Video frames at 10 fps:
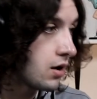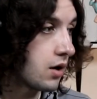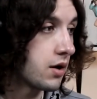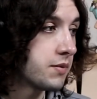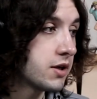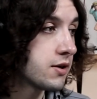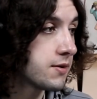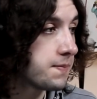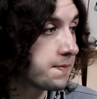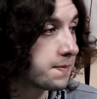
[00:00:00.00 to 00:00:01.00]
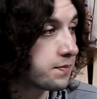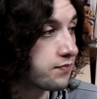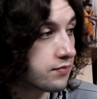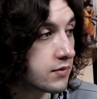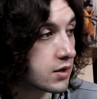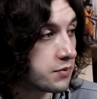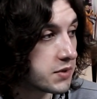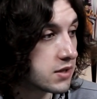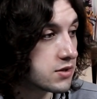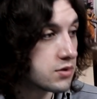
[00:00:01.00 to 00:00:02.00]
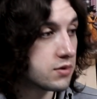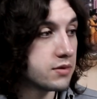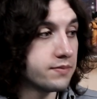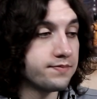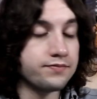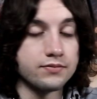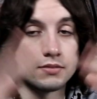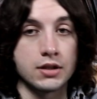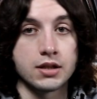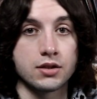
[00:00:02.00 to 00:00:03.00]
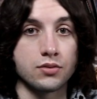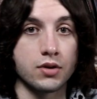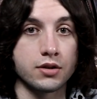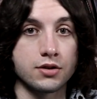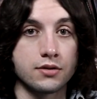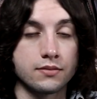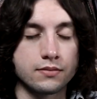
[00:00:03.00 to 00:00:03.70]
Alright, I'm in here. Hope you guys enjoyed. And thanks for watching.